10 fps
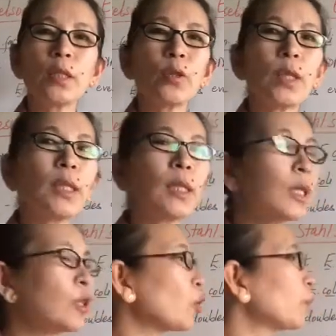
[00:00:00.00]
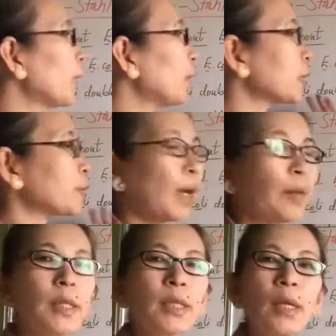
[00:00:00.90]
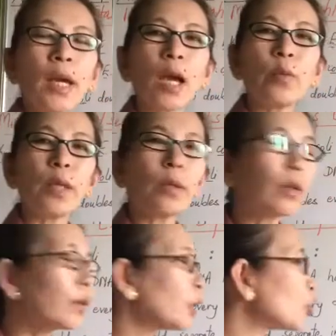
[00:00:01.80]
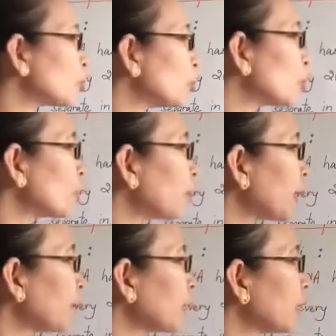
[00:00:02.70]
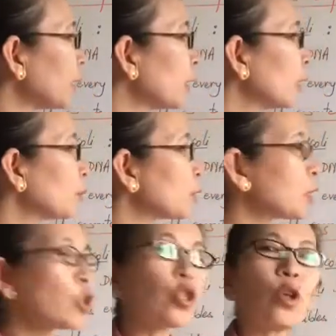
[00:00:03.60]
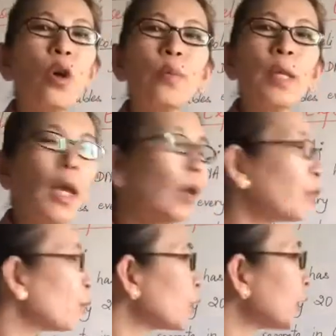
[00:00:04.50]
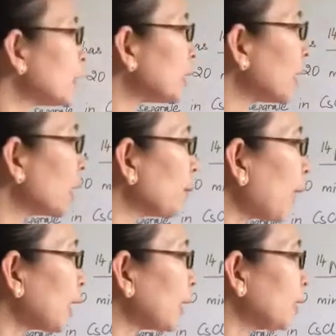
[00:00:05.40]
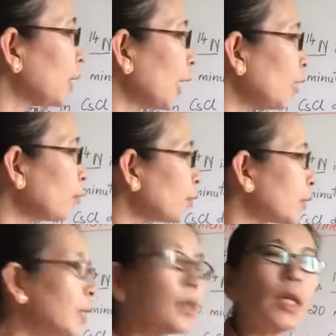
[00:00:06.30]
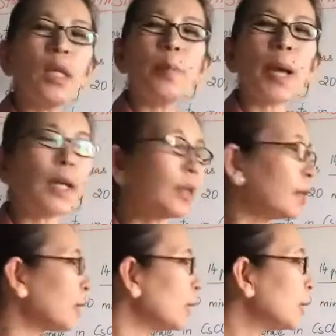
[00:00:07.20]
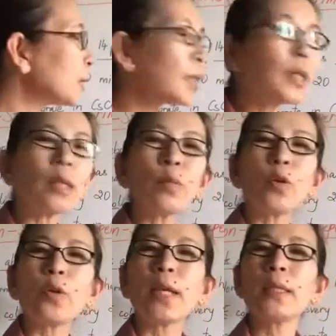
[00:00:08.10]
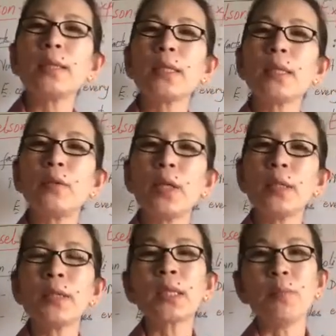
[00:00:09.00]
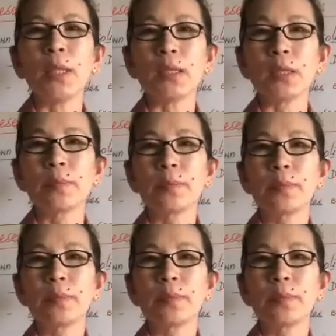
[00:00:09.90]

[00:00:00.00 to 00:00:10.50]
into the details of their experiment, I would encourage you to remember the position of the N14 DNA band and the N15 DNA band in the cesium chloride density gradients medium.